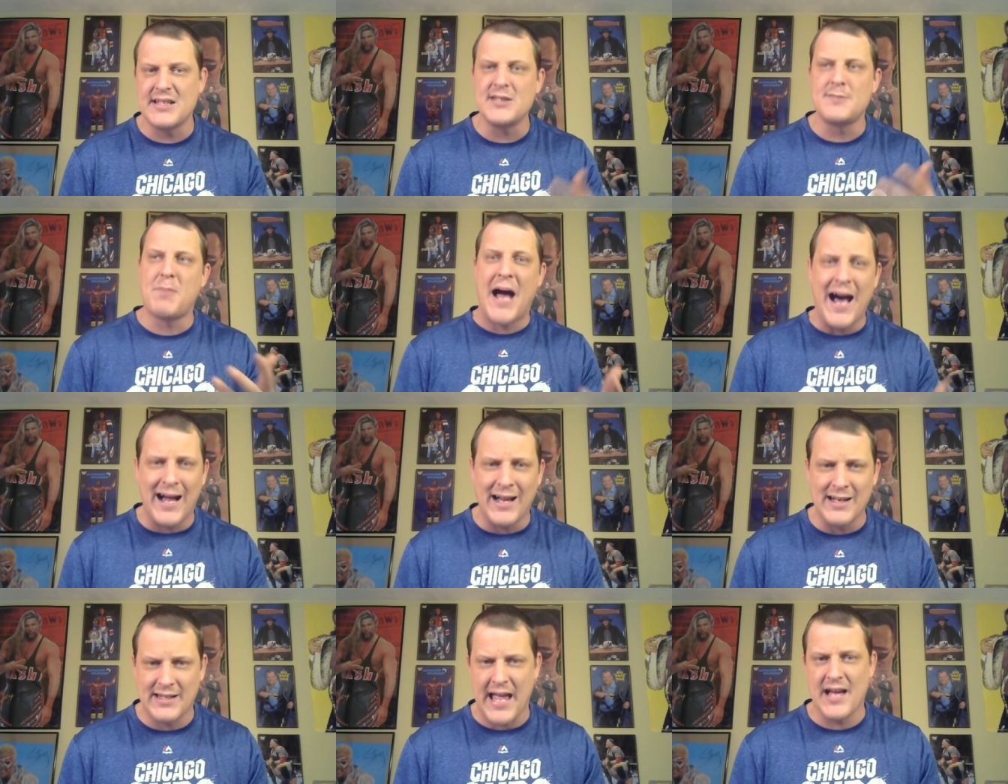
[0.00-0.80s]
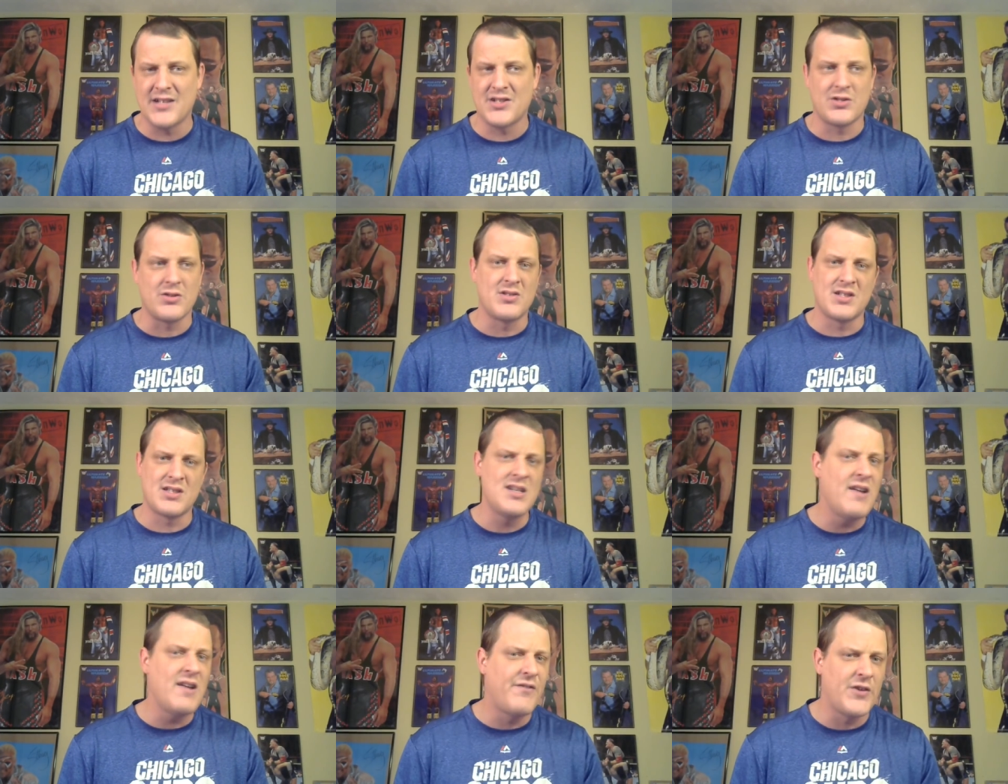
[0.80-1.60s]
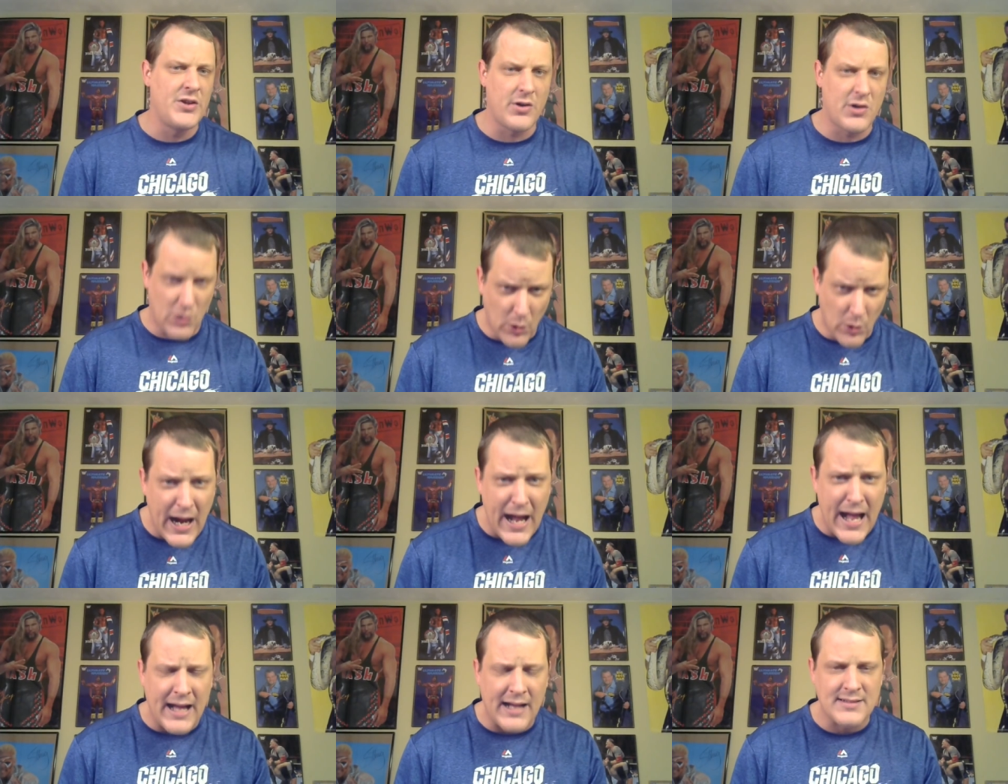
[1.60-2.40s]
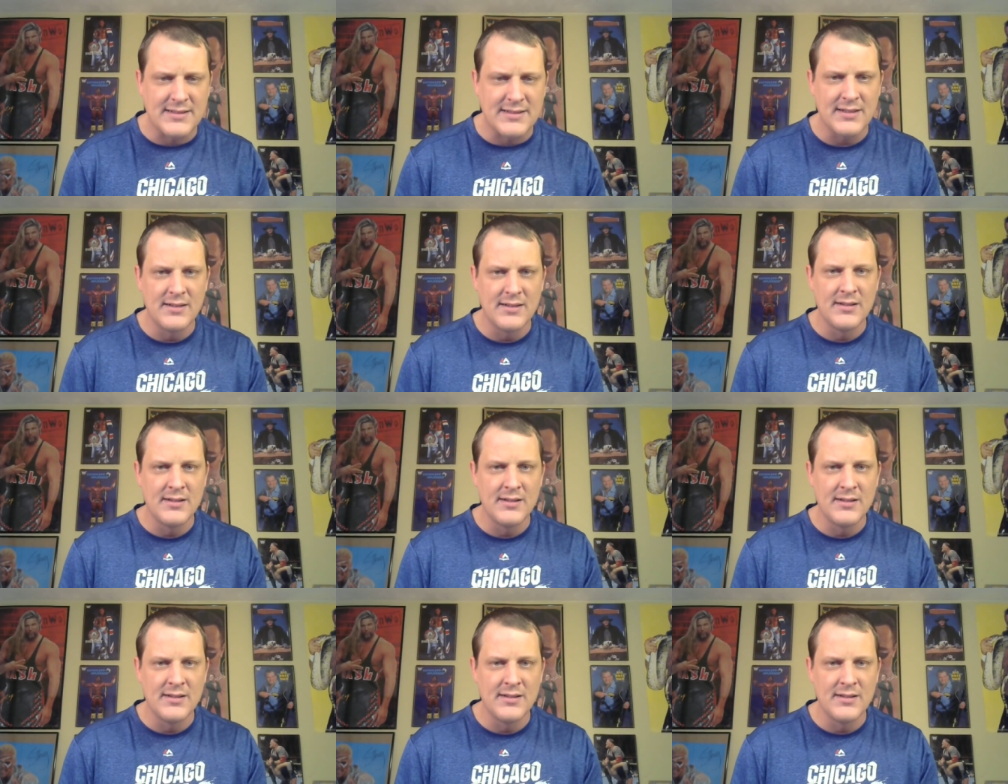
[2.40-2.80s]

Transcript: these podcasters sniffing their cracks,